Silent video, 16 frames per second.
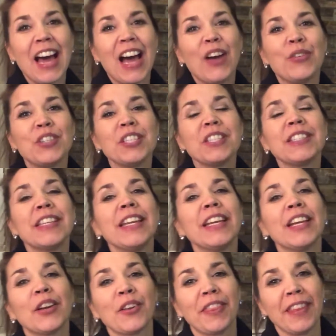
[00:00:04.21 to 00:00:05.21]
I was just
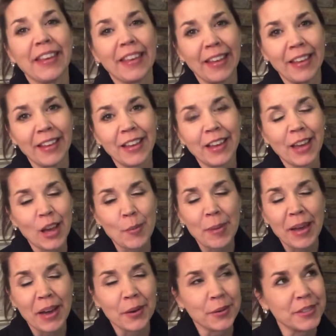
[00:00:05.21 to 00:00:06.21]
sitting here thinking
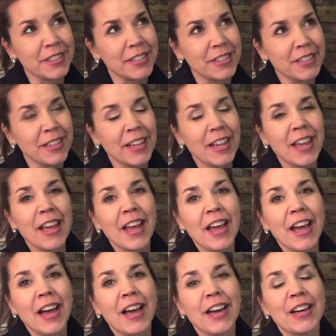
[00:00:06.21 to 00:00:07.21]
about
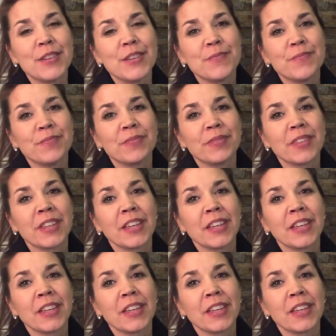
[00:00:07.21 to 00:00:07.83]
um,